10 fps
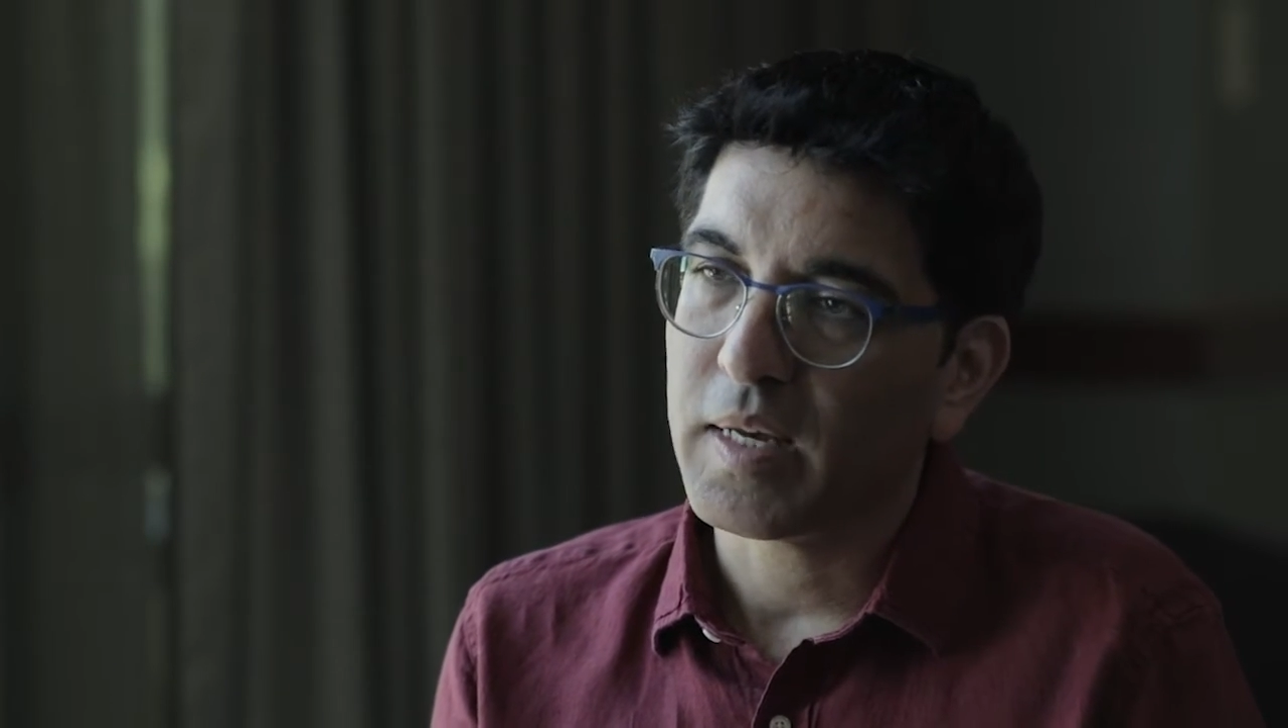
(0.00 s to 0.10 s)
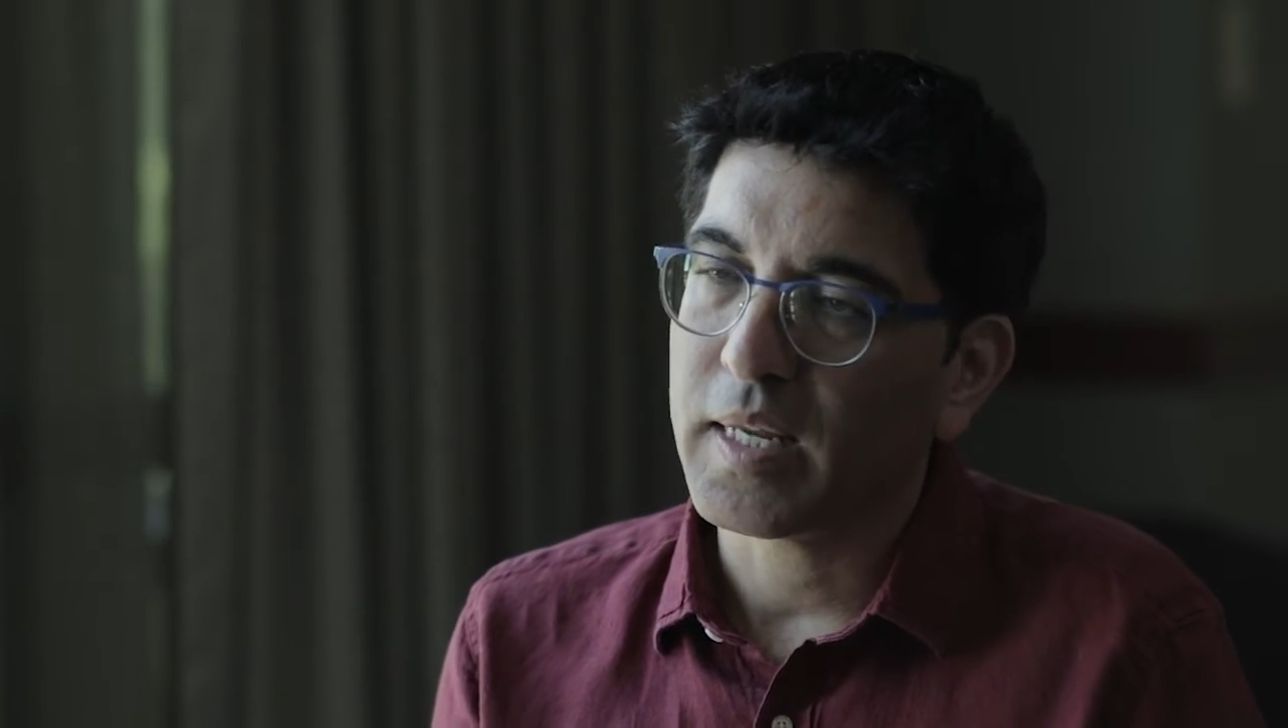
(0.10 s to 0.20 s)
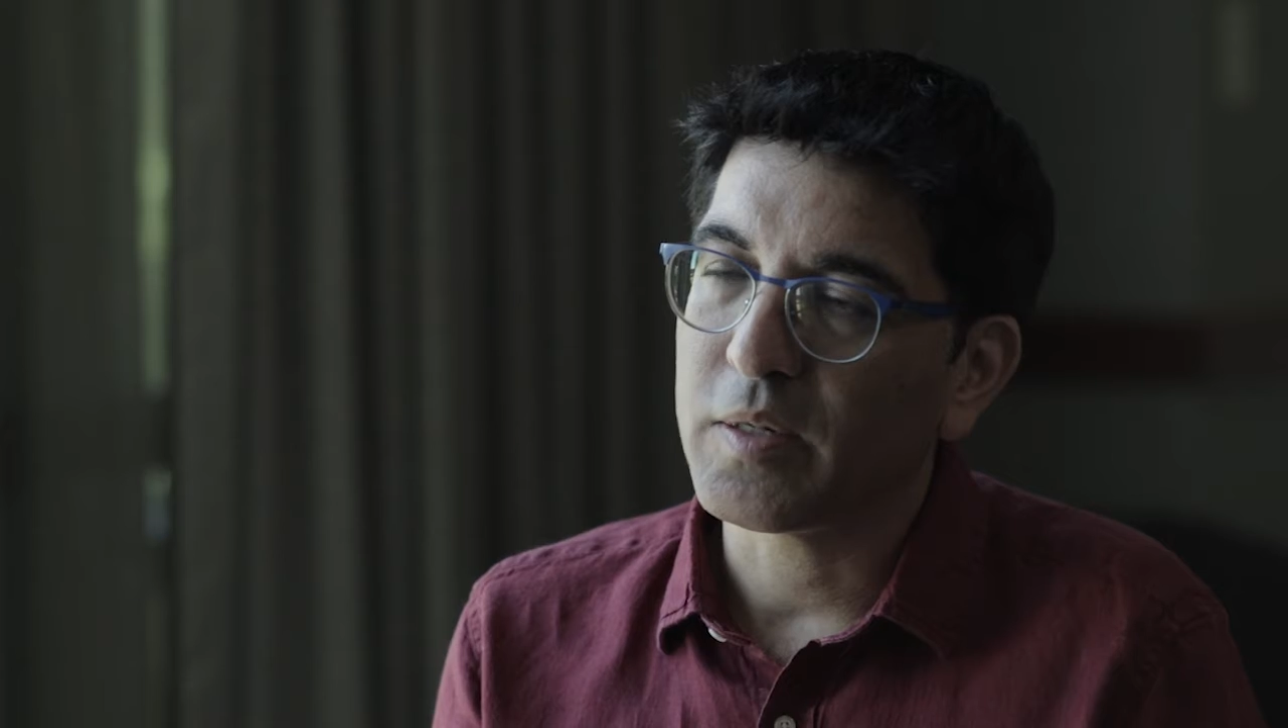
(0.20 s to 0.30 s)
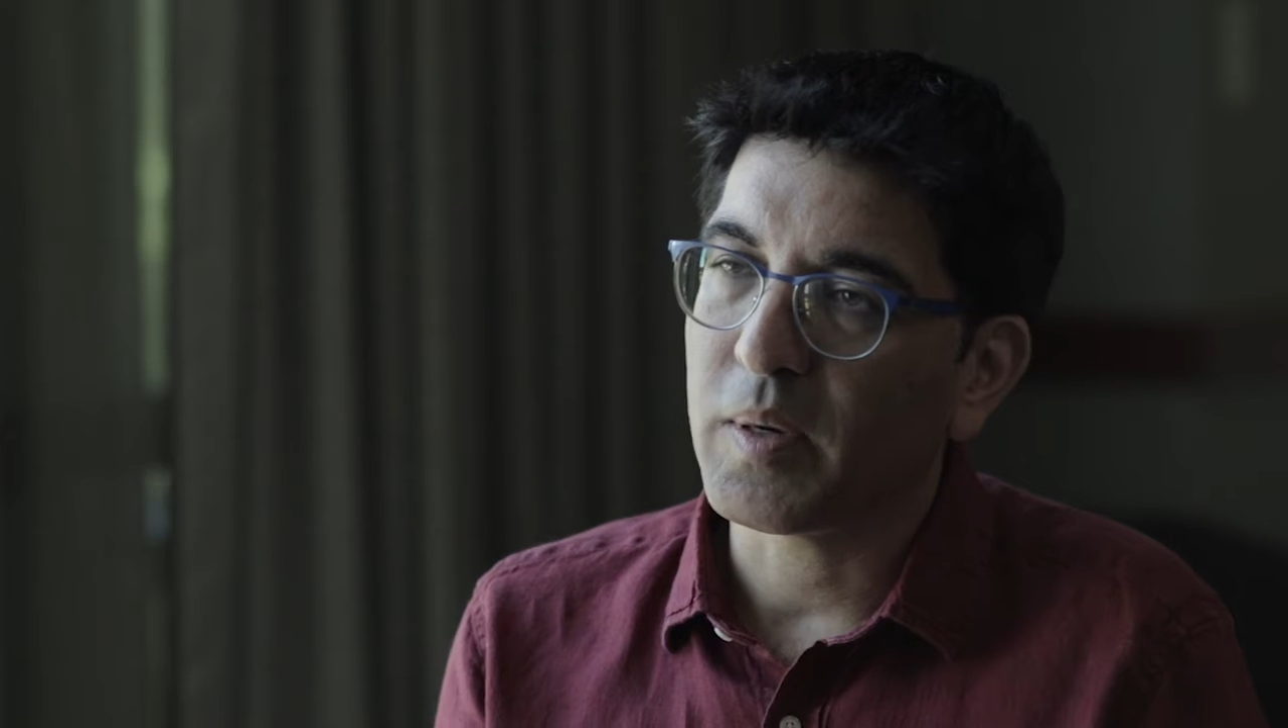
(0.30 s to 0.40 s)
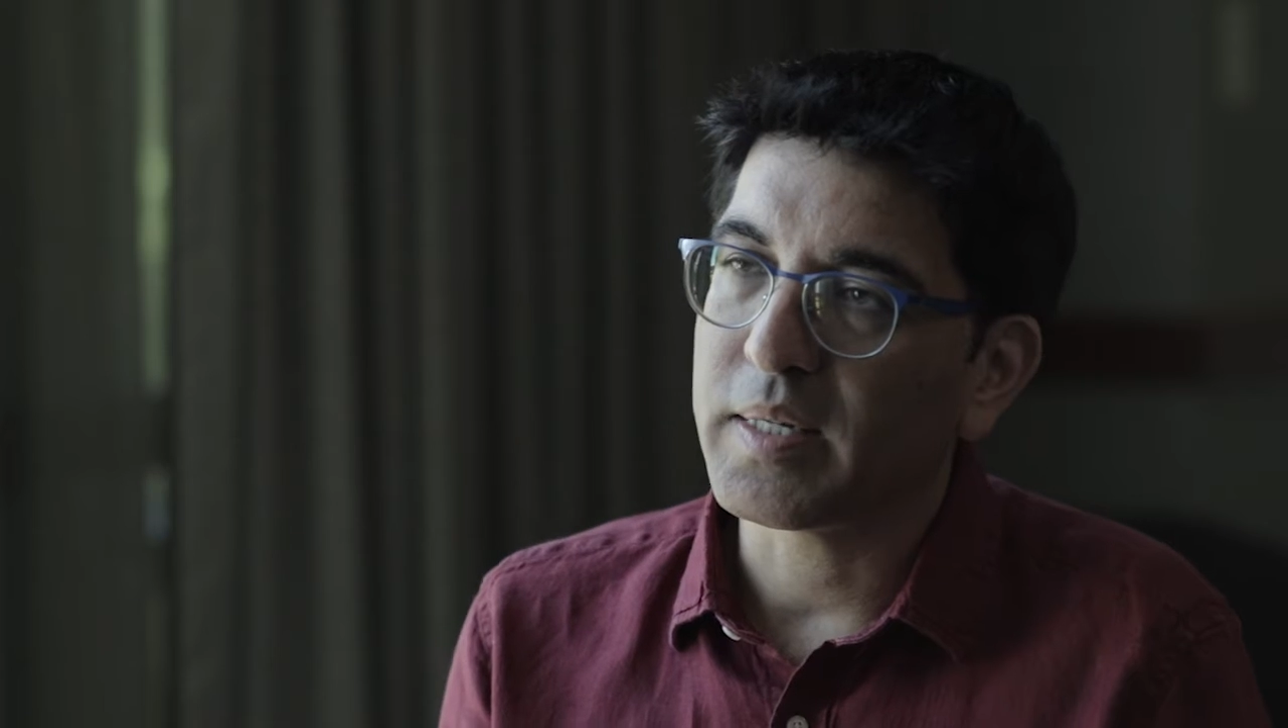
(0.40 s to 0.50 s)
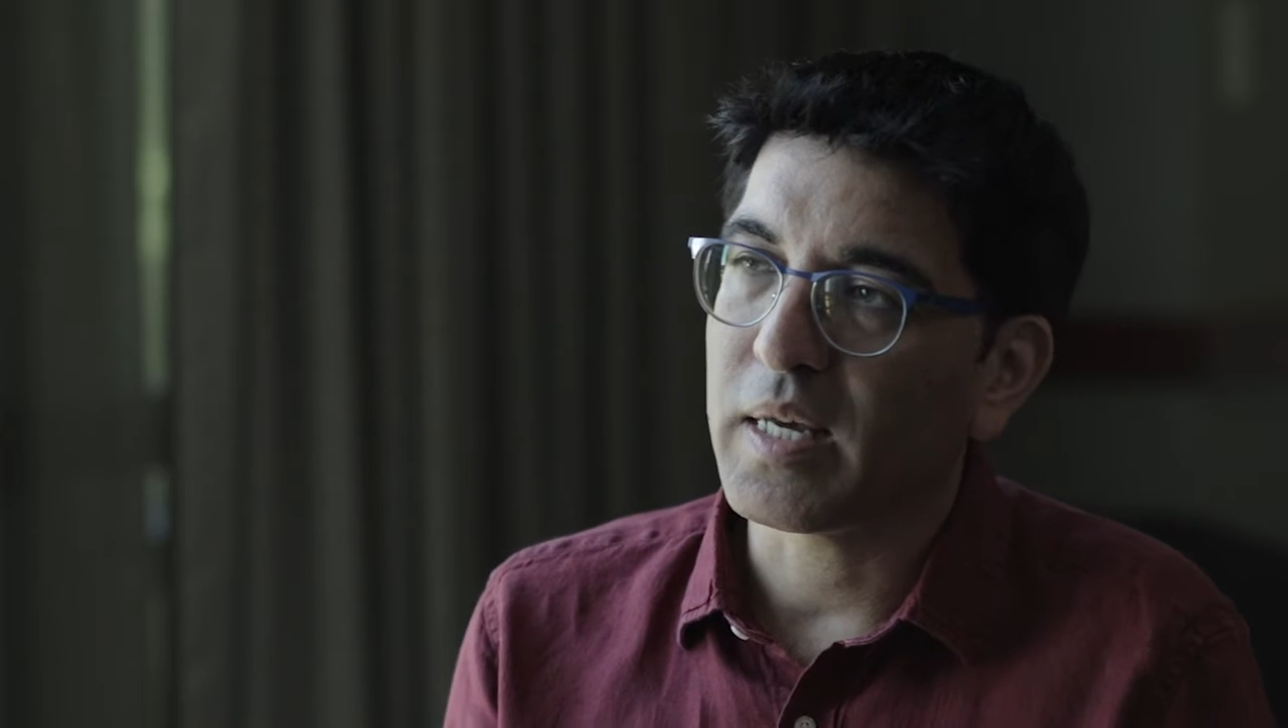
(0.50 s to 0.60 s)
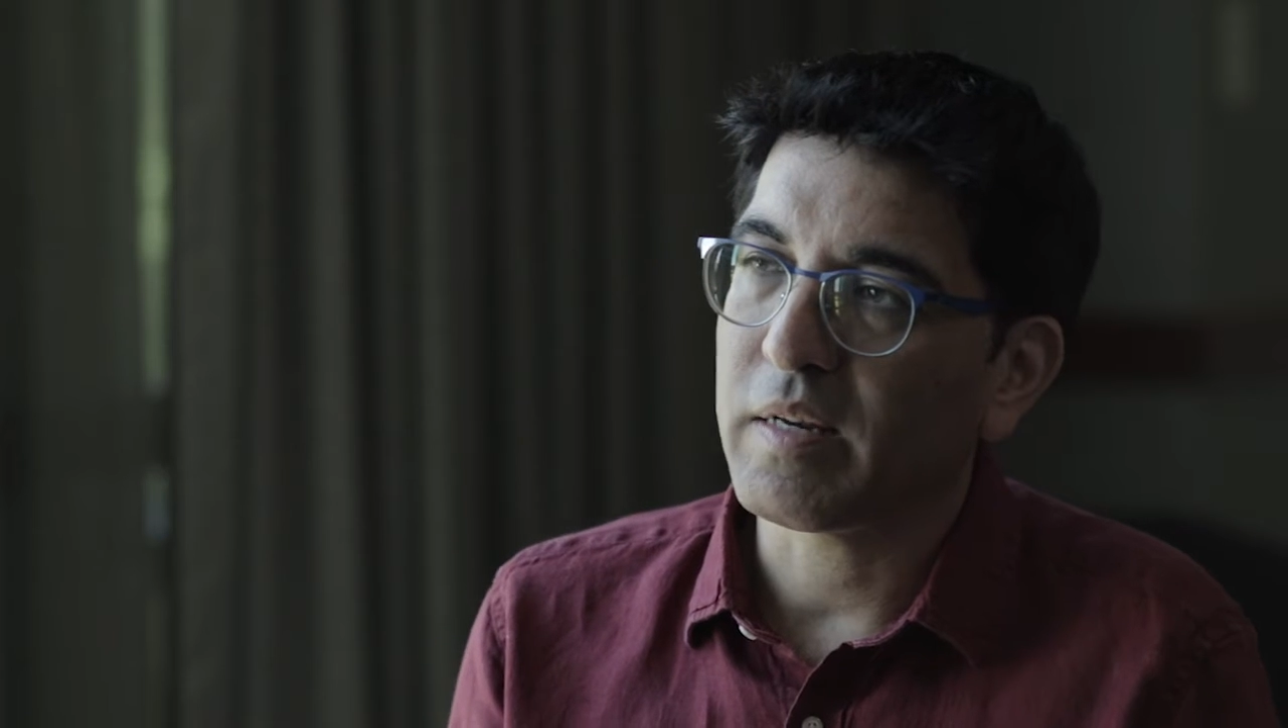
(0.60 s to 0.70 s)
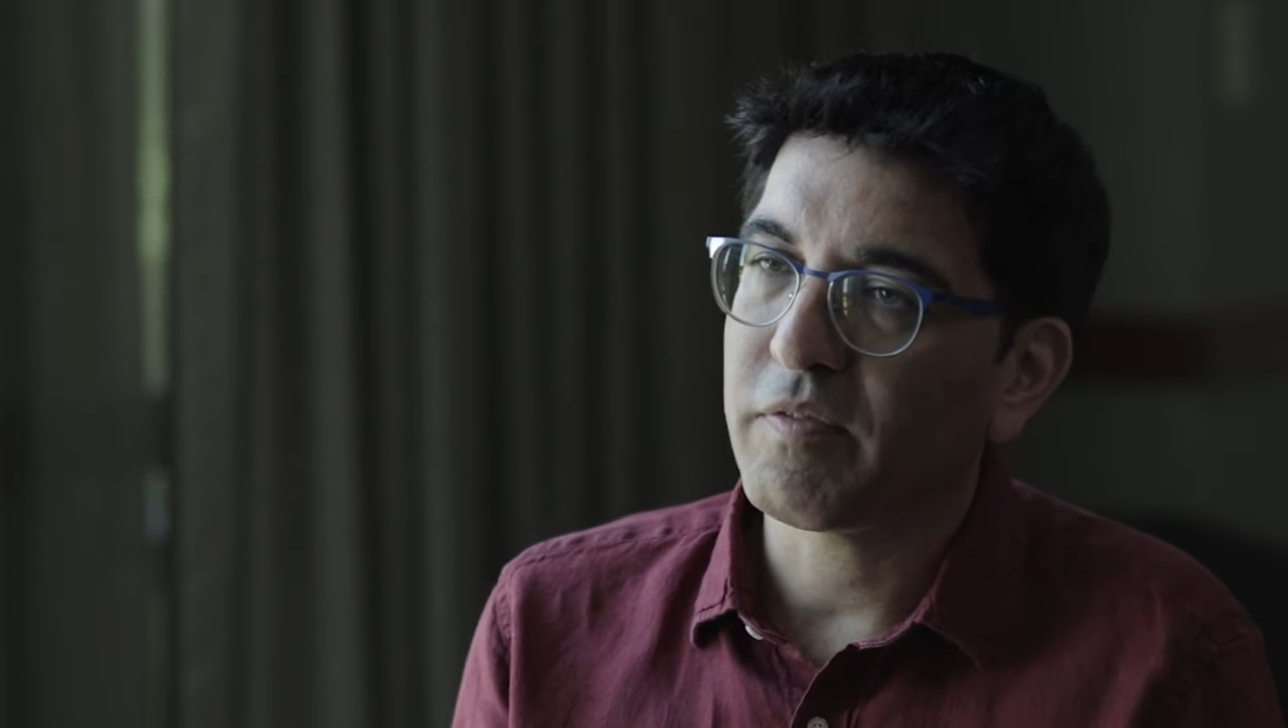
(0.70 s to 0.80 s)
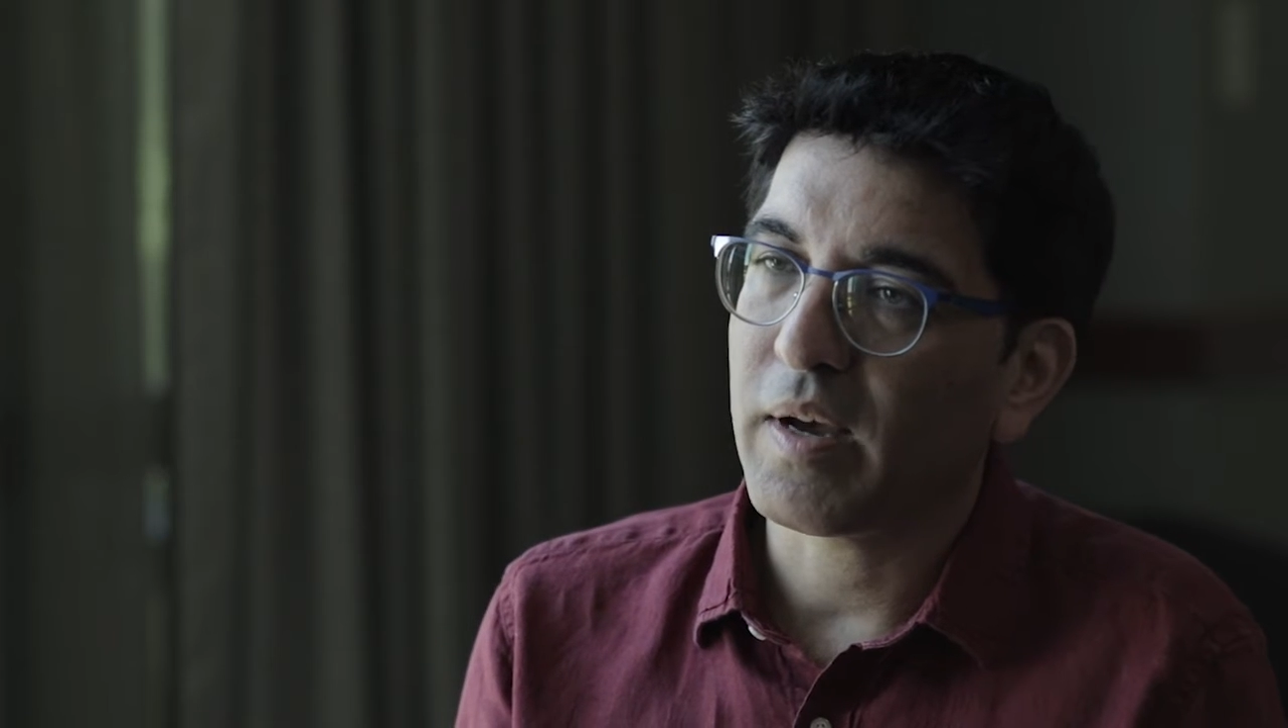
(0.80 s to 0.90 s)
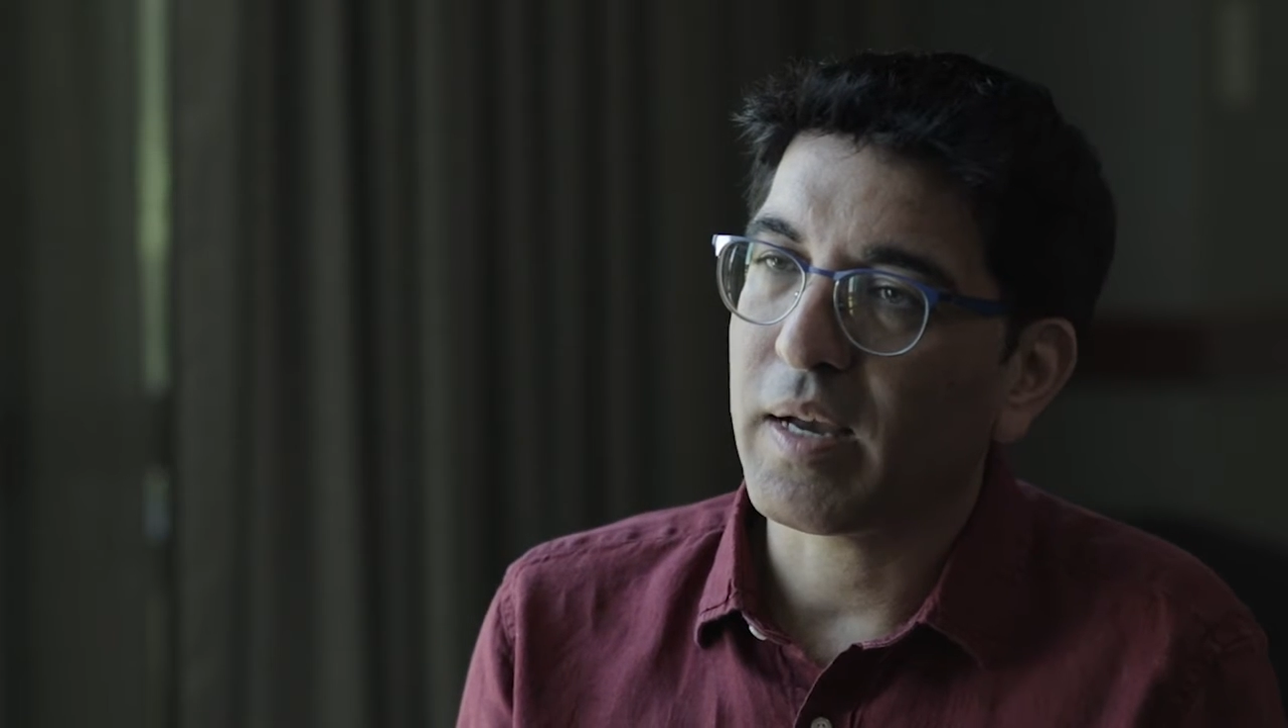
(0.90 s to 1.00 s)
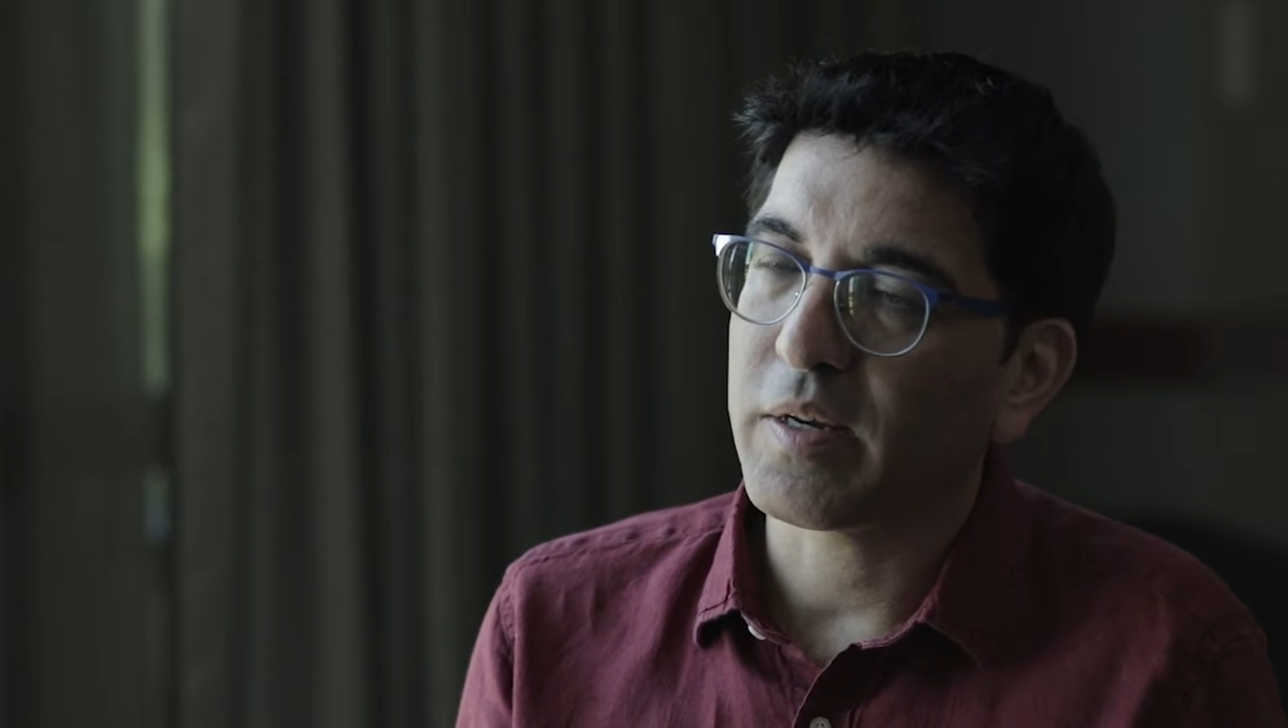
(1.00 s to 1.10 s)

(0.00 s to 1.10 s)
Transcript: and you identify